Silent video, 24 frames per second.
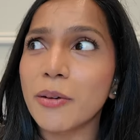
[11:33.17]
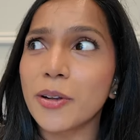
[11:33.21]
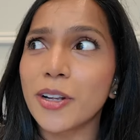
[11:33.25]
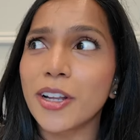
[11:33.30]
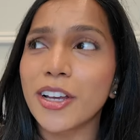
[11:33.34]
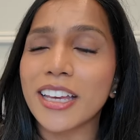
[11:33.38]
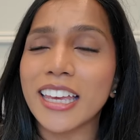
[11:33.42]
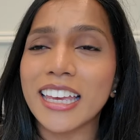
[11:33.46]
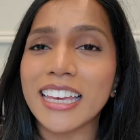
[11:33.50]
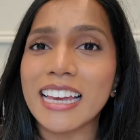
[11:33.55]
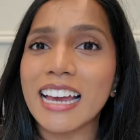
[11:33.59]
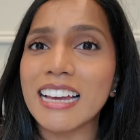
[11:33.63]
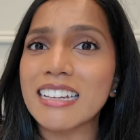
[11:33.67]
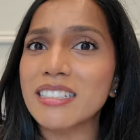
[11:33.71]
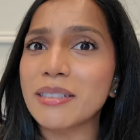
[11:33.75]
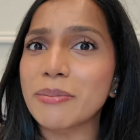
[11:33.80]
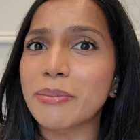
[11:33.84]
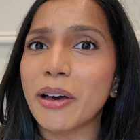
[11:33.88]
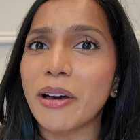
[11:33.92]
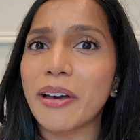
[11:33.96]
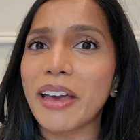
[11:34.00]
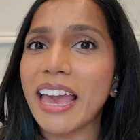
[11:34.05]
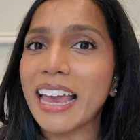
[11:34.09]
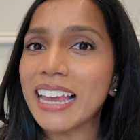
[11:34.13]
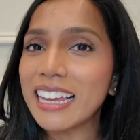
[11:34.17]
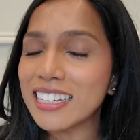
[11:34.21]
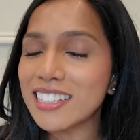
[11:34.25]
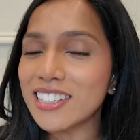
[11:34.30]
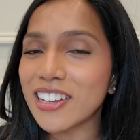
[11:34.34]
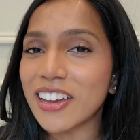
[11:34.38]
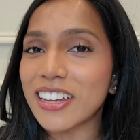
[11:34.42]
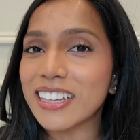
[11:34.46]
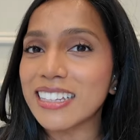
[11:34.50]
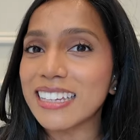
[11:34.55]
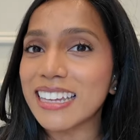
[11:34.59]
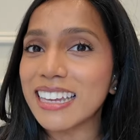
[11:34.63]
We're looking at about
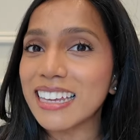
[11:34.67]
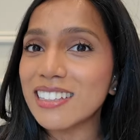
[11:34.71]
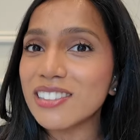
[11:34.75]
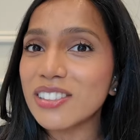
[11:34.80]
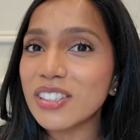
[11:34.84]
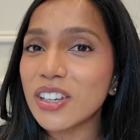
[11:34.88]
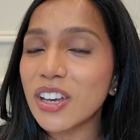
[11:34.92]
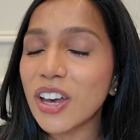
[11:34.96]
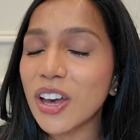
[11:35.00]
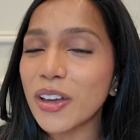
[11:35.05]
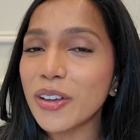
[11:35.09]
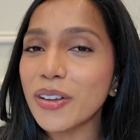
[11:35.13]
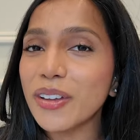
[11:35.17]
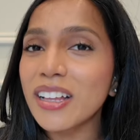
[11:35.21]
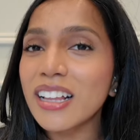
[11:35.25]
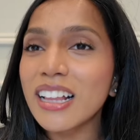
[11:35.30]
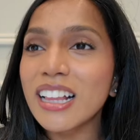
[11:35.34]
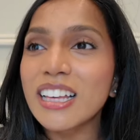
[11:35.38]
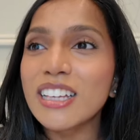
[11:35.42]
8-9 years ago.